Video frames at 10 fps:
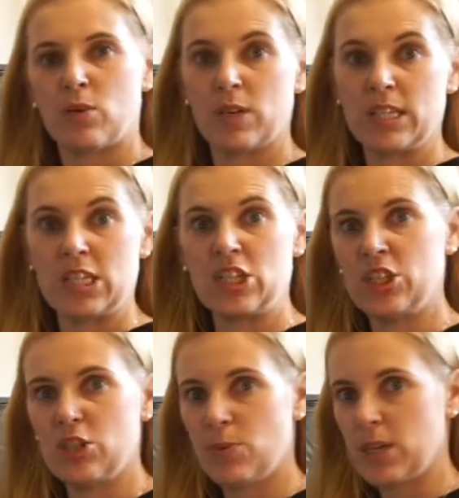cookies the
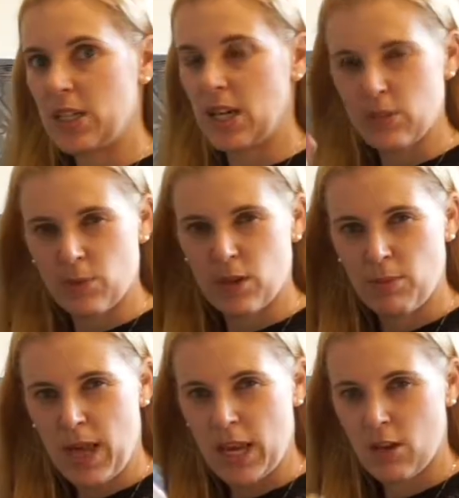gingerbread taste, we're going to
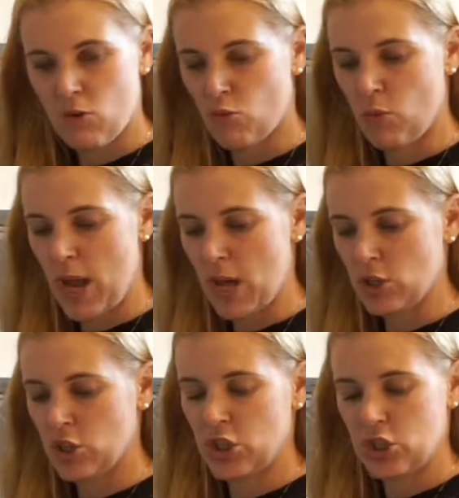be adding
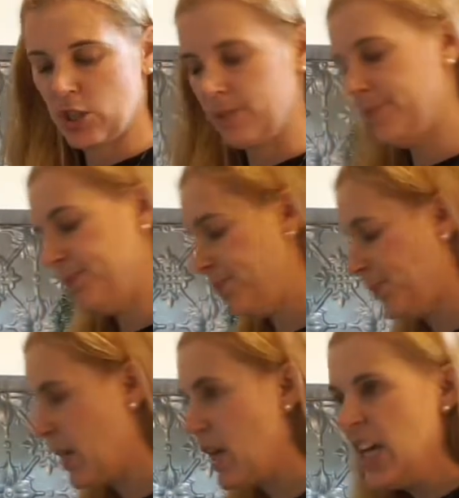ground ginger.
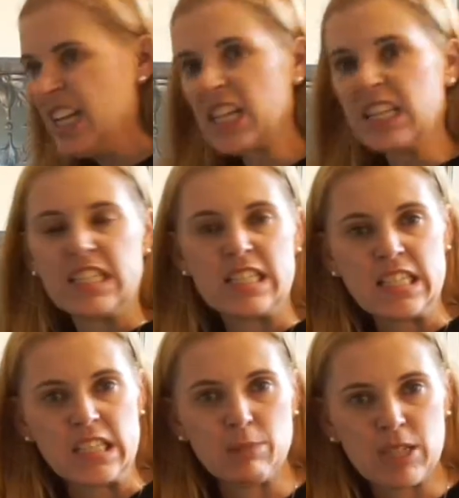Now, this
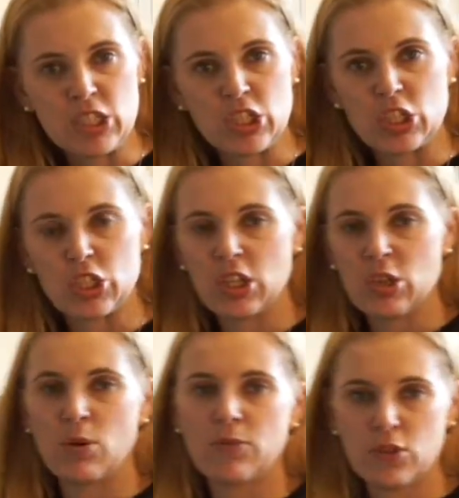isn't the minced ginger that
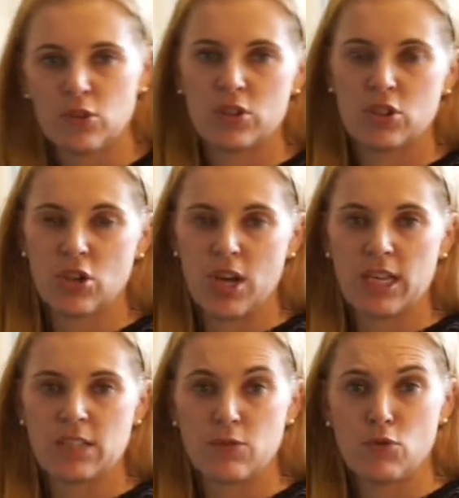you often use in
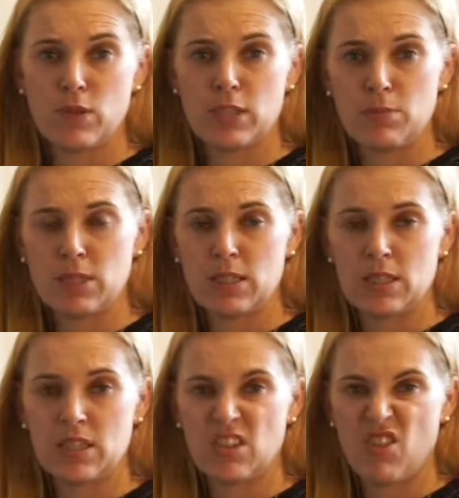Chinese food recipes. This
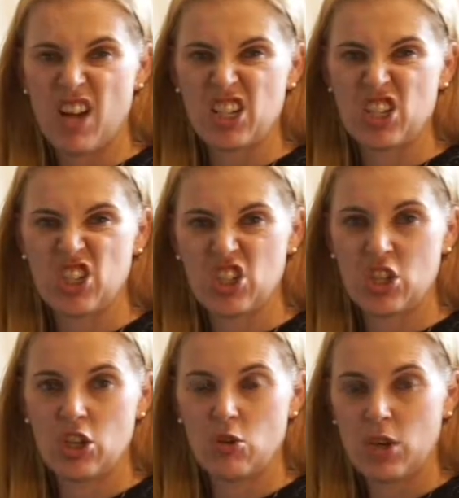is the ground ginger
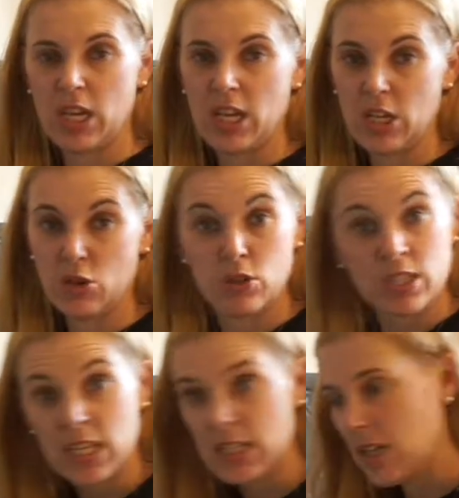that you get in your
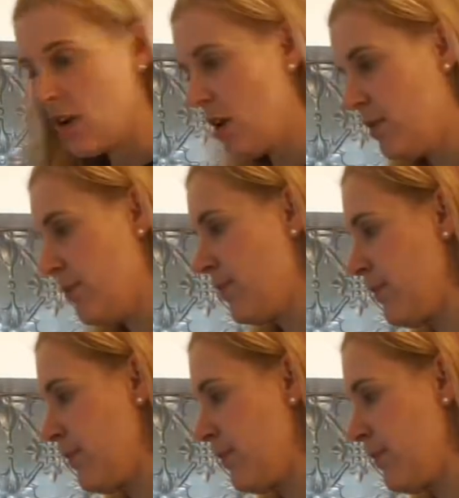seasoning aisle.